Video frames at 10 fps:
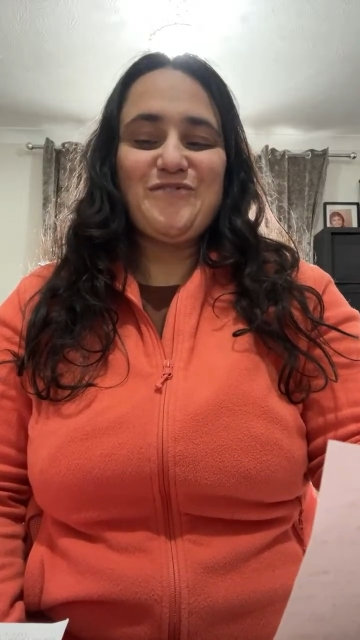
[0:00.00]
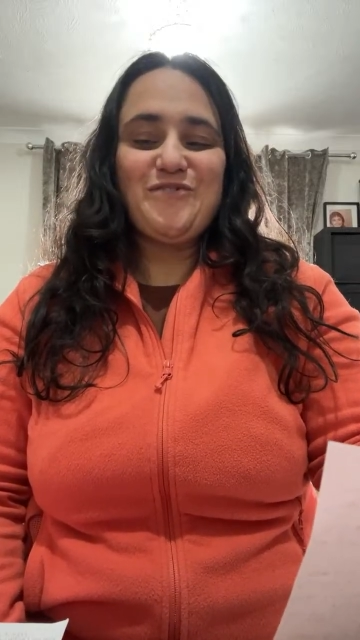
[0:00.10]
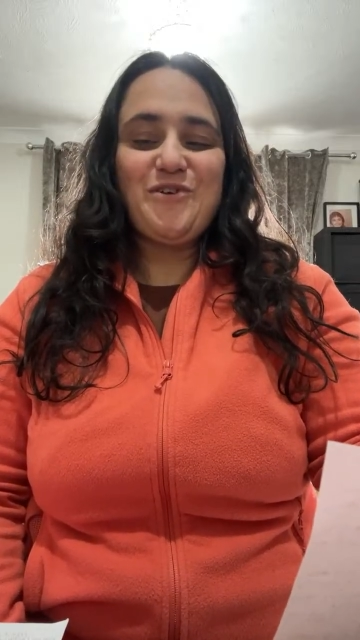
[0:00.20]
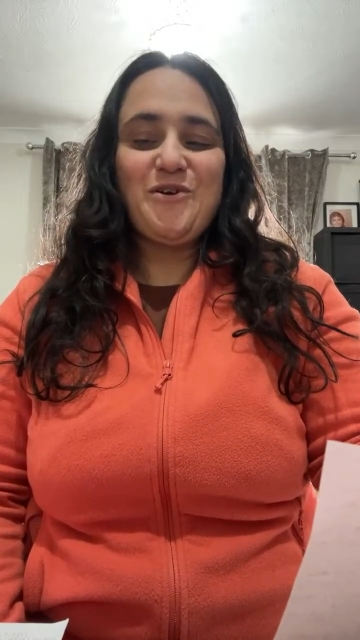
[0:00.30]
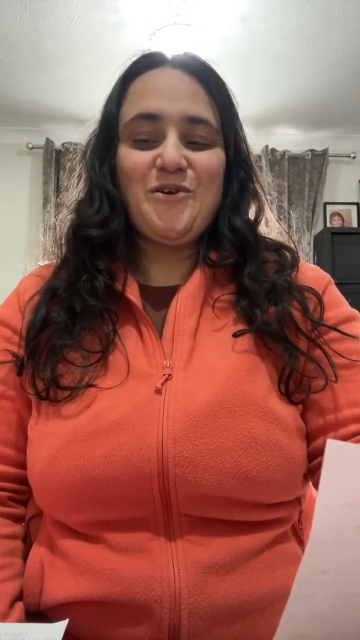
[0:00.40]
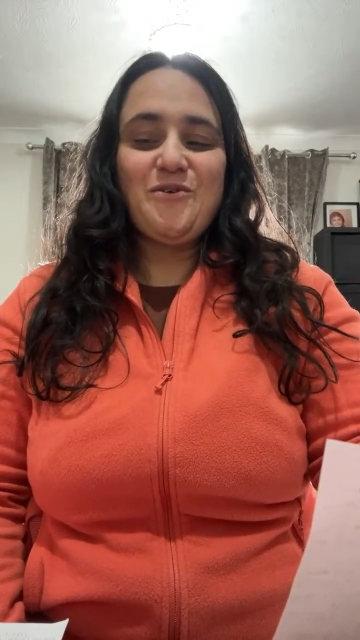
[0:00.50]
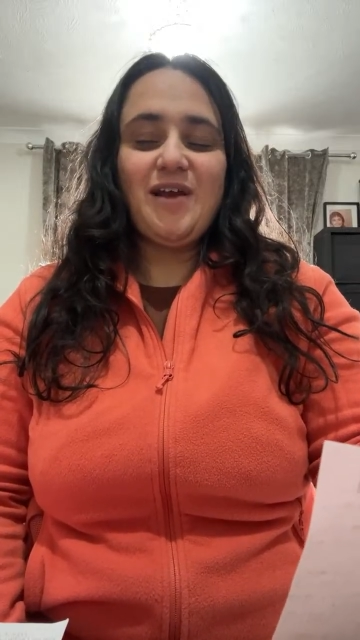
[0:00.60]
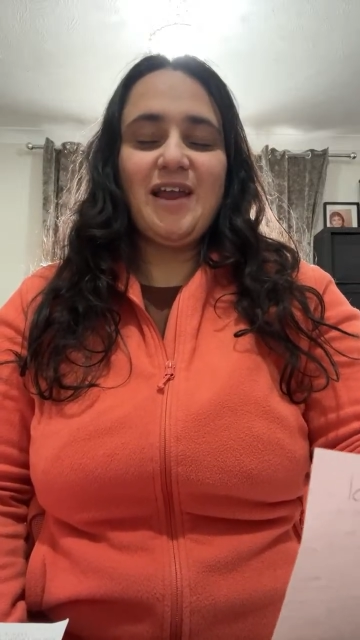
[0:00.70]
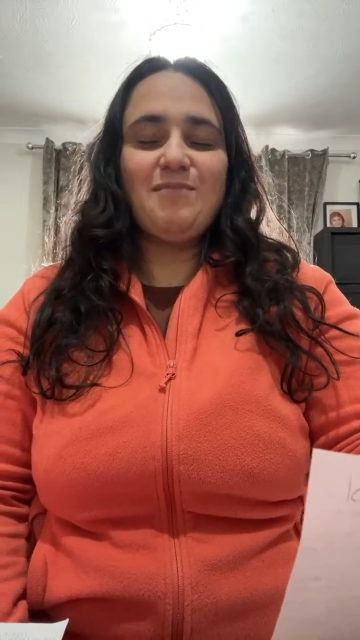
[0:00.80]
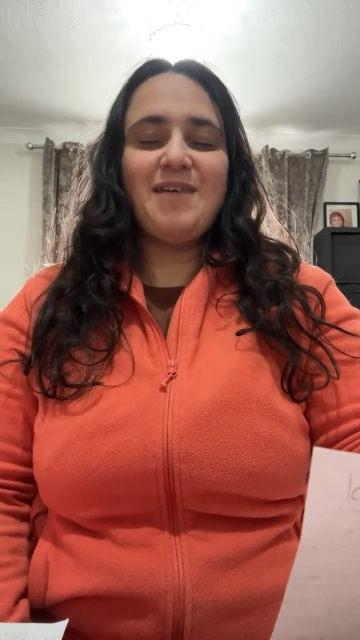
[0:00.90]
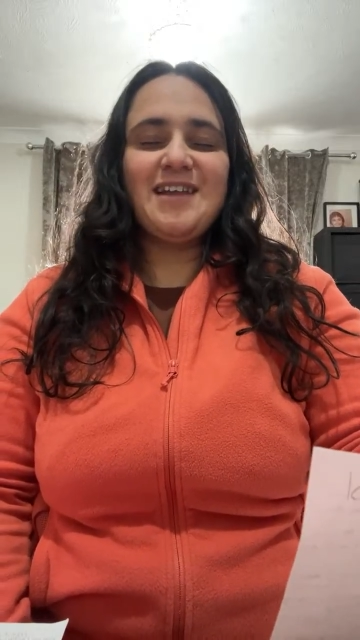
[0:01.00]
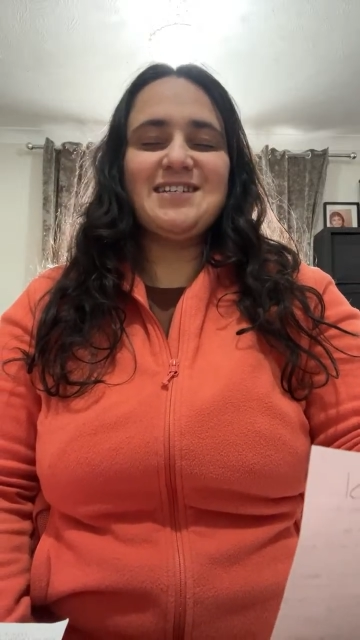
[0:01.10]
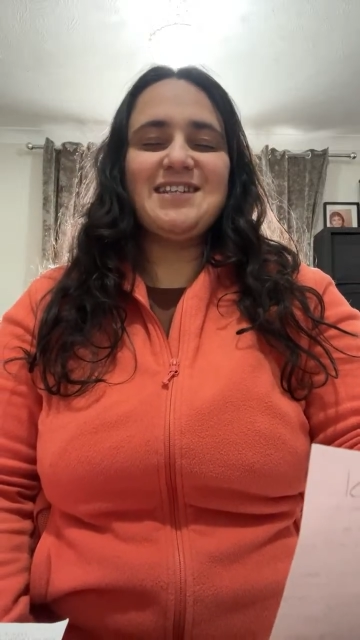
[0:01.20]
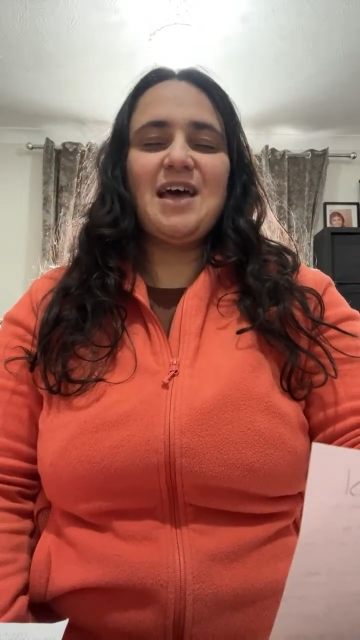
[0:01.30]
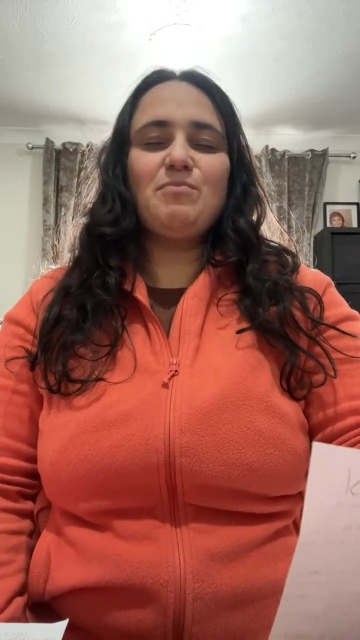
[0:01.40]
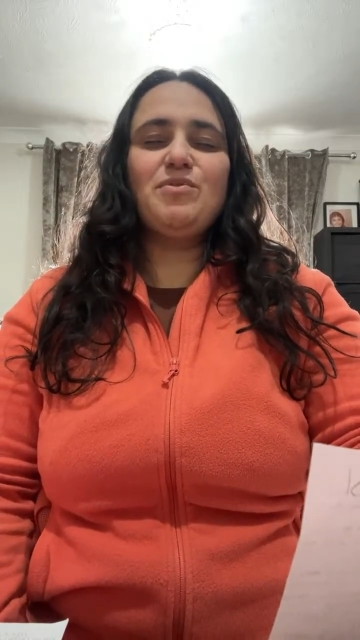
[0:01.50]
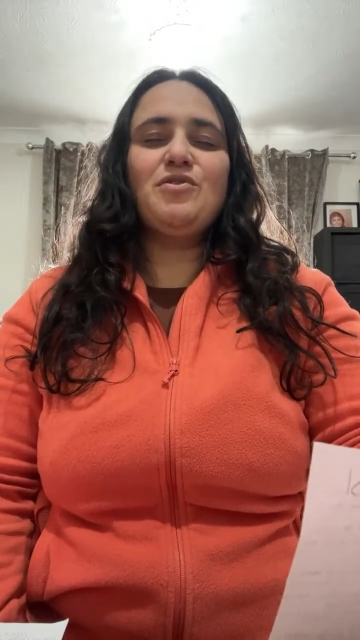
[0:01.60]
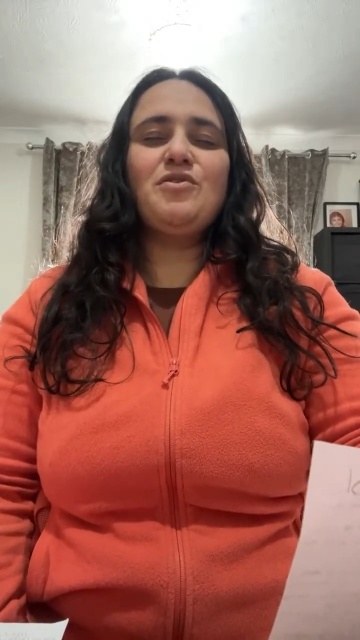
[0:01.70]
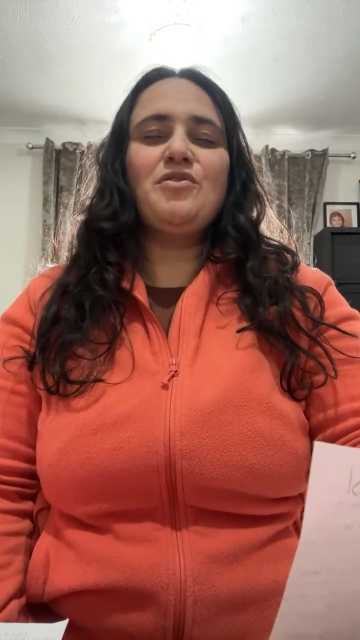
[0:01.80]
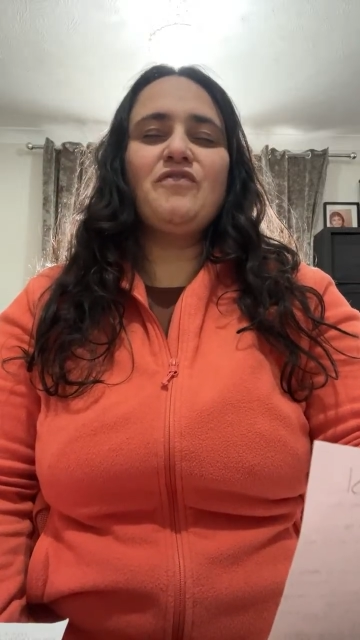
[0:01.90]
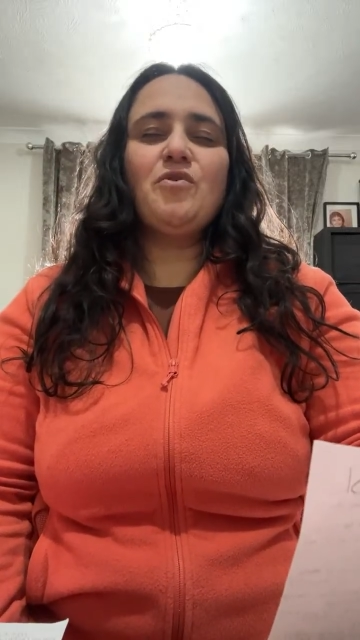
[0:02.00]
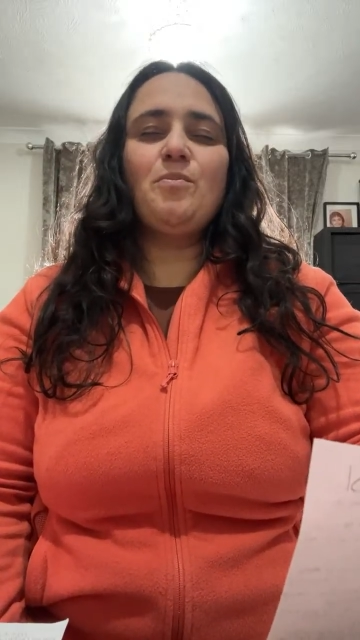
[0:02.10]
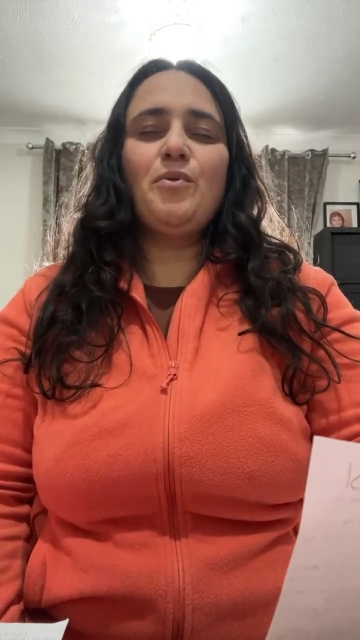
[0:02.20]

through and imagine that beautiful